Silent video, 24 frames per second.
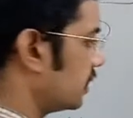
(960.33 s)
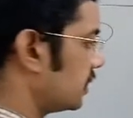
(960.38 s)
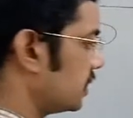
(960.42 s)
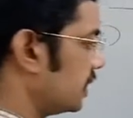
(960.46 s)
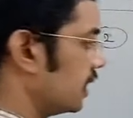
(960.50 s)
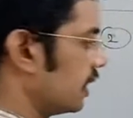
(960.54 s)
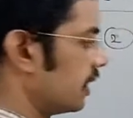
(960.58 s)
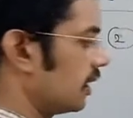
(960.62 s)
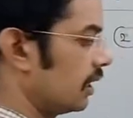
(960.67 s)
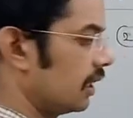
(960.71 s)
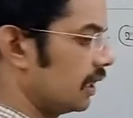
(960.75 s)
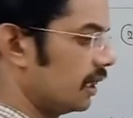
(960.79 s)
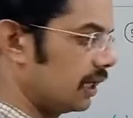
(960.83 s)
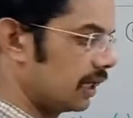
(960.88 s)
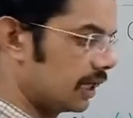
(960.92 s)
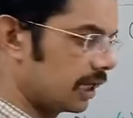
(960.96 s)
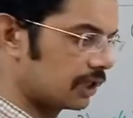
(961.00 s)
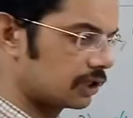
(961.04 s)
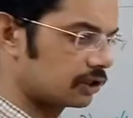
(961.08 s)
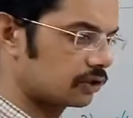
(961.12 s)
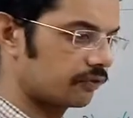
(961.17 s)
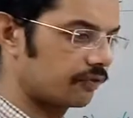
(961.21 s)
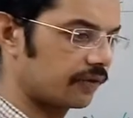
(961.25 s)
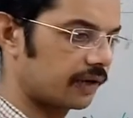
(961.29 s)
this here. In
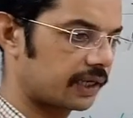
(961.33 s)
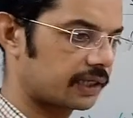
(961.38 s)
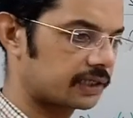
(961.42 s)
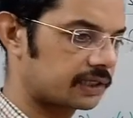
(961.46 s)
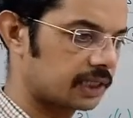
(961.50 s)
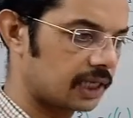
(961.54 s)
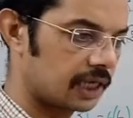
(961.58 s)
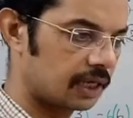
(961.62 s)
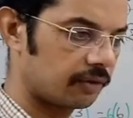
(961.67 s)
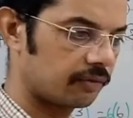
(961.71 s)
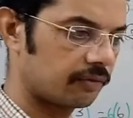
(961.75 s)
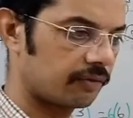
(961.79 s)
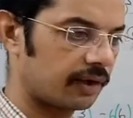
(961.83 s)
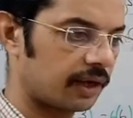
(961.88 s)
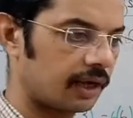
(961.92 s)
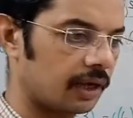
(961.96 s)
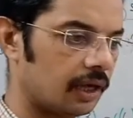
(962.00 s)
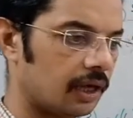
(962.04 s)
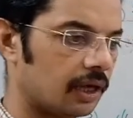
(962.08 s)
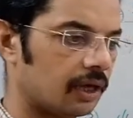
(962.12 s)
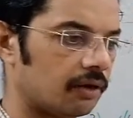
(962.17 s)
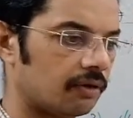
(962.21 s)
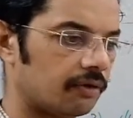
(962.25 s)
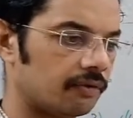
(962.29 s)
case of X and
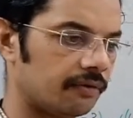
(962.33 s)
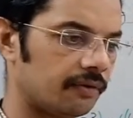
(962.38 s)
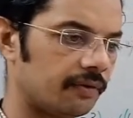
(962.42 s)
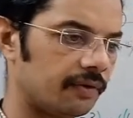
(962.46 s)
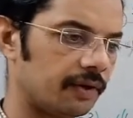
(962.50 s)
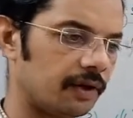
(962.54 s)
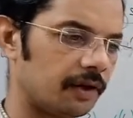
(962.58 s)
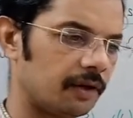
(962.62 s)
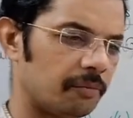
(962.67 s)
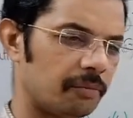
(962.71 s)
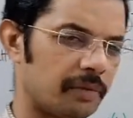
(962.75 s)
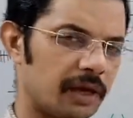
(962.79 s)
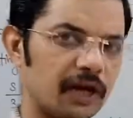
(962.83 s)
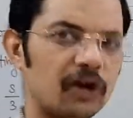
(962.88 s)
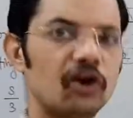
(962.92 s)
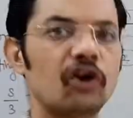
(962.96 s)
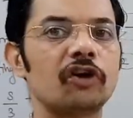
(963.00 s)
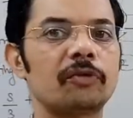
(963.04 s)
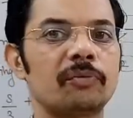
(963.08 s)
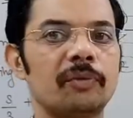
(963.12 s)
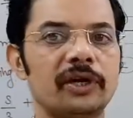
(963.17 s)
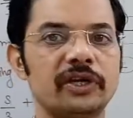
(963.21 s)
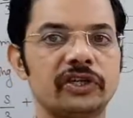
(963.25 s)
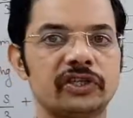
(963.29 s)
Y we may
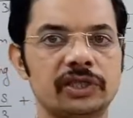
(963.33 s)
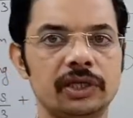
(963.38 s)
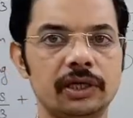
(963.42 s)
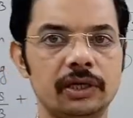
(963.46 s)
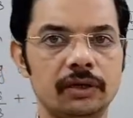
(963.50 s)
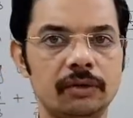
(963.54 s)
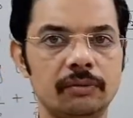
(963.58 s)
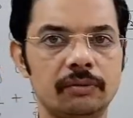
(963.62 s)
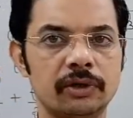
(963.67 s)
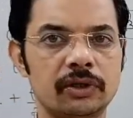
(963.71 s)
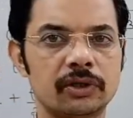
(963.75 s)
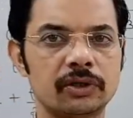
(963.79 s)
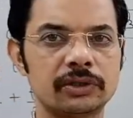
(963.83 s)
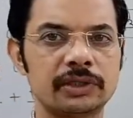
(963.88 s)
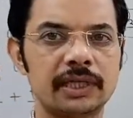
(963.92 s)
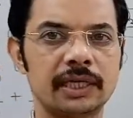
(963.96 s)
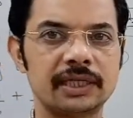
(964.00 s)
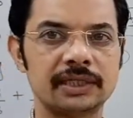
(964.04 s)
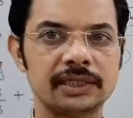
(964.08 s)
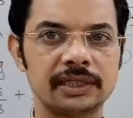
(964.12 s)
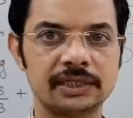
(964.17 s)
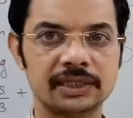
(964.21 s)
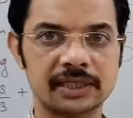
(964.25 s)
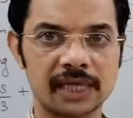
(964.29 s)
not mention because that
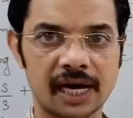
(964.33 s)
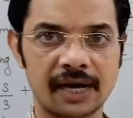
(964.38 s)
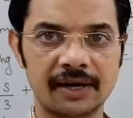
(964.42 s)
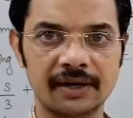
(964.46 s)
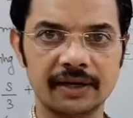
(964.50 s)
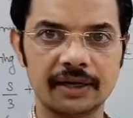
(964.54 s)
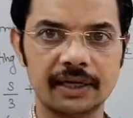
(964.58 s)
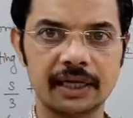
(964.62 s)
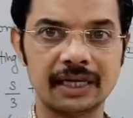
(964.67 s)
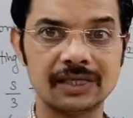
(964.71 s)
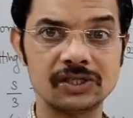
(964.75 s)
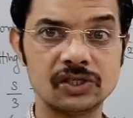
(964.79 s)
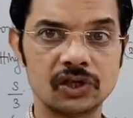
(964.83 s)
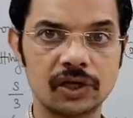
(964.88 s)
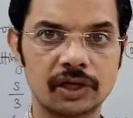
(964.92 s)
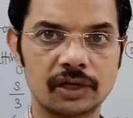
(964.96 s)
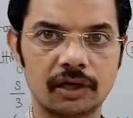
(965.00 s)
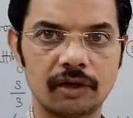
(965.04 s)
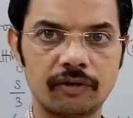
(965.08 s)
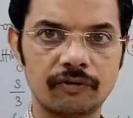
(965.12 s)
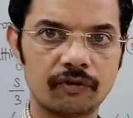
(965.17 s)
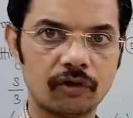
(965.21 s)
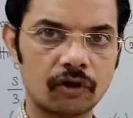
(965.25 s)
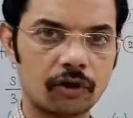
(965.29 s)
is a standard and
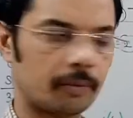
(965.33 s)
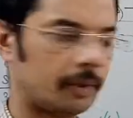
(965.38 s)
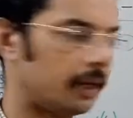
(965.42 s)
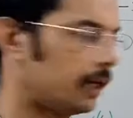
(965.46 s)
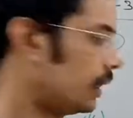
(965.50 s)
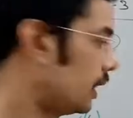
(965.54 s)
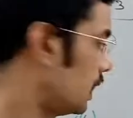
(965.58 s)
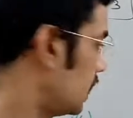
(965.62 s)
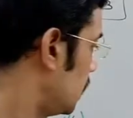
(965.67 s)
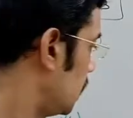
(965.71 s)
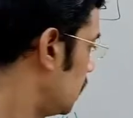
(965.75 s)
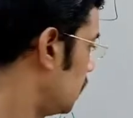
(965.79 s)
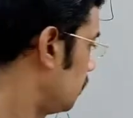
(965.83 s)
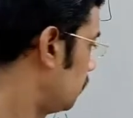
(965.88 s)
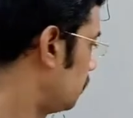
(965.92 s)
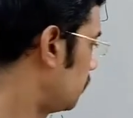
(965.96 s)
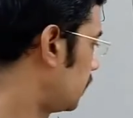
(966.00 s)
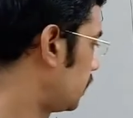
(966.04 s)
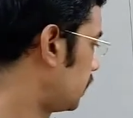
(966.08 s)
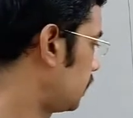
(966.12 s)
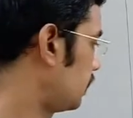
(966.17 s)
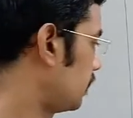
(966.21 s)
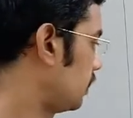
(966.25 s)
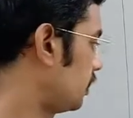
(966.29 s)
general format,
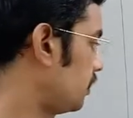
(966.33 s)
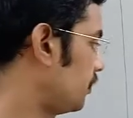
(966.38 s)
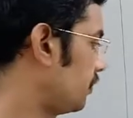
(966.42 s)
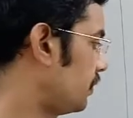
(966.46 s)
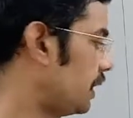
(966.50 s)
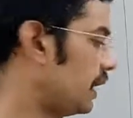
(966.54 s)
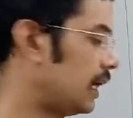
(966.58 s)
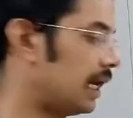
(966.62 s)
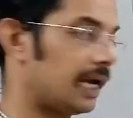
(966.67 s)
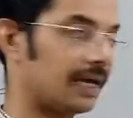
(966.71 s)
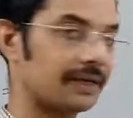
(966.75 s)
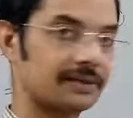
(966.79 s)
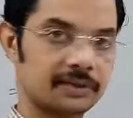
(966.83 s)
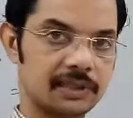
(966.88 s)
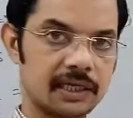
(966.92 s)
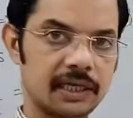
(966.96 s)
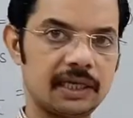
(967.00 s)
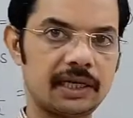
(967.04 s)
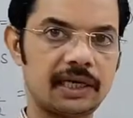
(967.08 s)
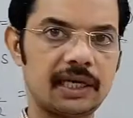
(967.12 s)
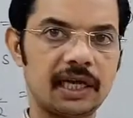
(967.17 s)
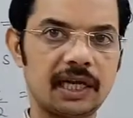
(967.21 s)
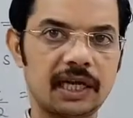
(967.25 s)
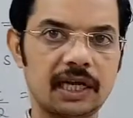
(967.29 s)
but when S
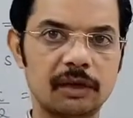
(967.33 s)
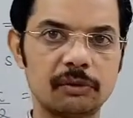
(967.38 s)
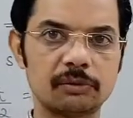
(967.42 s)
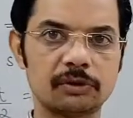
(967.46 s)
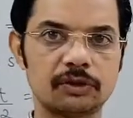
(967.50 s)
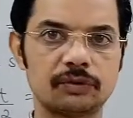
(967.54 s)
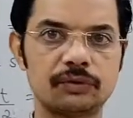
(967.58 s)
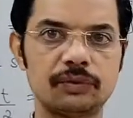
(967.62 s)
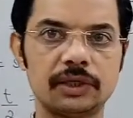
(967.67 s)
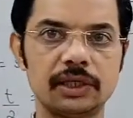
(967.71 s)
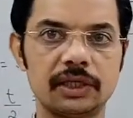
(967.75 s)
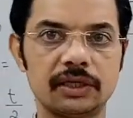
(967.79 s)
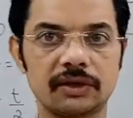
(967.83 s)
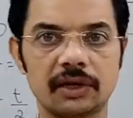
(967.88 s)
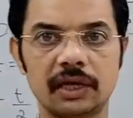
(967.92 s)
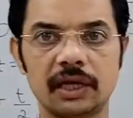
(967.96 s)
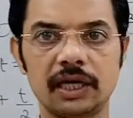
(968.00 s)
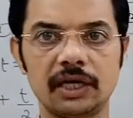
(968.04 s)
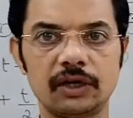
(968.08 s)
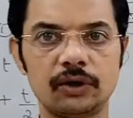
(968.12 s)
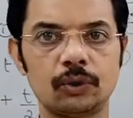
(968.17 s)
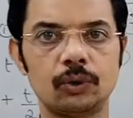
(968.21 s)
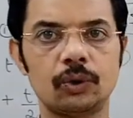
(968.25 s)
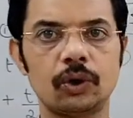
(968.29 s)
and T comes we
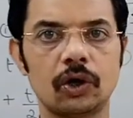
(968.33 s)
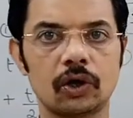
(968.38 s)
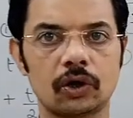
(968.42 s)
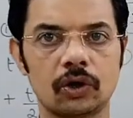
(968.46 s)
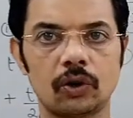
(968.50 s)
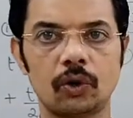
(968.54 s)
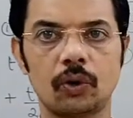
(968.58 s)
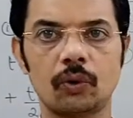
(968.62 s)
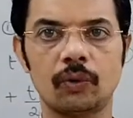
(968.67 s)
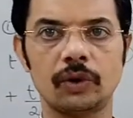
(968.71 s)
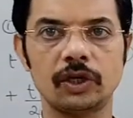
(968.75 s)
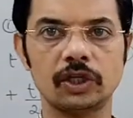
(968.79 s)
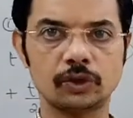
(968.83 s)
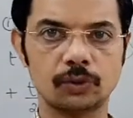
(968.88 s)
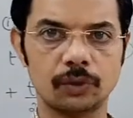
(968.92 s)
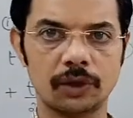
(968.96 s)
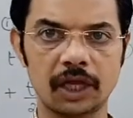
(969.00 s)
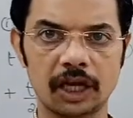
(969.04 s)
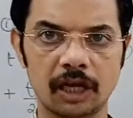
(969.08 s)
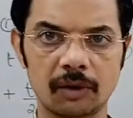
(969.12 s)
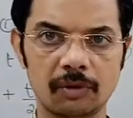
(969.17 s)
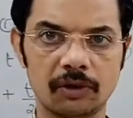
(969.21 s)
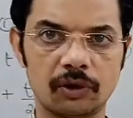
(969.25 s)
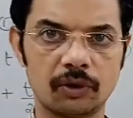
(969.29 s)
really do not know which
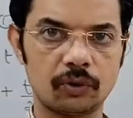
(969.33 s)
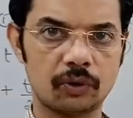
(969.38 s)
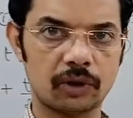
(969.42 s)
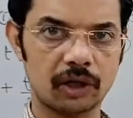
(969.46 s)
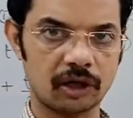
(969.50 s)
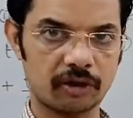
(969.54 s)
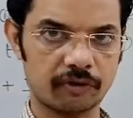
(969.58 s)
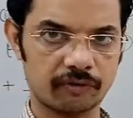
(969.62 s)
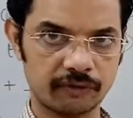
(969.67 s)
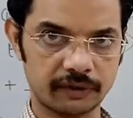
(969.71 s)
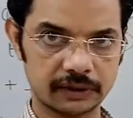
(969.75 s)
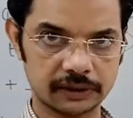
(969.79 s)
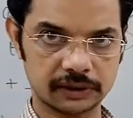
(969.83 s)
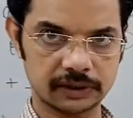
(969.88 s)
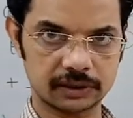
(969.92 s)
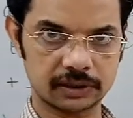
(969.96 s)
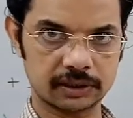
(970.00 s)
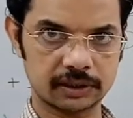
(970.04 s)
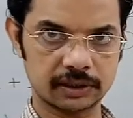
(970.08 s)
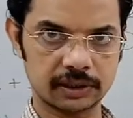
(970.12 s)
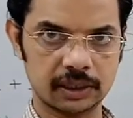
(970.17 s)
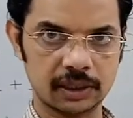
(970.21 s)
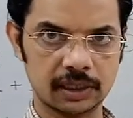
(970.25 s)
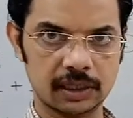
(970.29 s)
variable to take
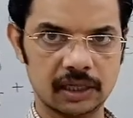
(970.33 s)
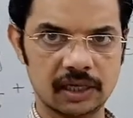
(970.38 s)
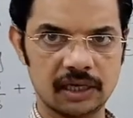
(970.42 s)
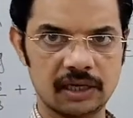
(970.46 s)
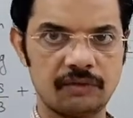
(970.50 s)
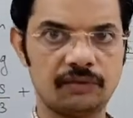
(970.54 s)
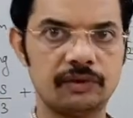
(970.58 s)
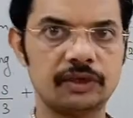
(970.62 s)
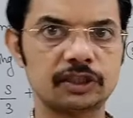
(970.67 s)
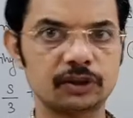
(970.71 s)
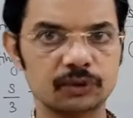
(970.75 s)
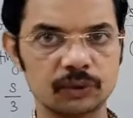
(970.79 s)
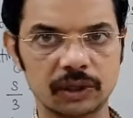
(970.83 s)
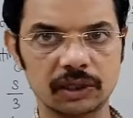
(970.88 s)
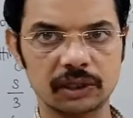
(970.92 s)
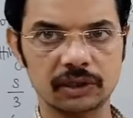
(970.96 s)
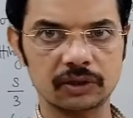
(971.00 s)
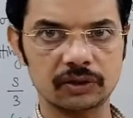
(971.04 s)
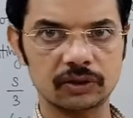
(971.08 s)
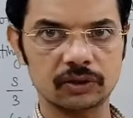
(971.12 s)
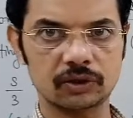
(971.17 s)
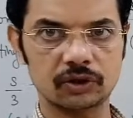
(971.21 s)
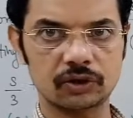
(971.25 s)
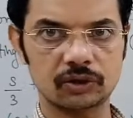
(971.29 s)
first and which
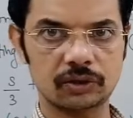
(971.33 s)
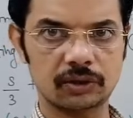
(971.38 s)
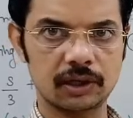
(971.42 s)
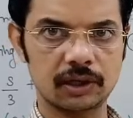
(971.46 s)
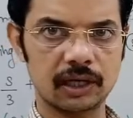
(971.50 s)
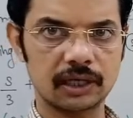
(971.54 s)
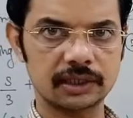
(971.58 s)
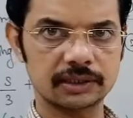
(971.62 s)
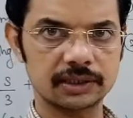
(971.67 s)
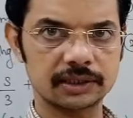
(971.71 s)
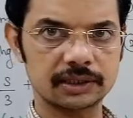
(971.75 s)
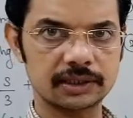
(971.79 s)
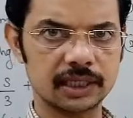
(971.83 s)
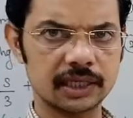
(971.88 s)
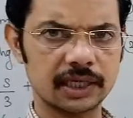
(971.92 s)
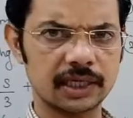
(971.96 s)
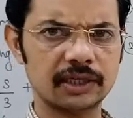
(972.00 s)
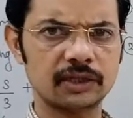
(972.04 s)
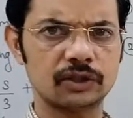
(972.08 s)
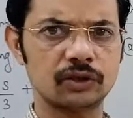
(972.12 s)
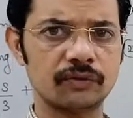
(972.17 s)
one as the second.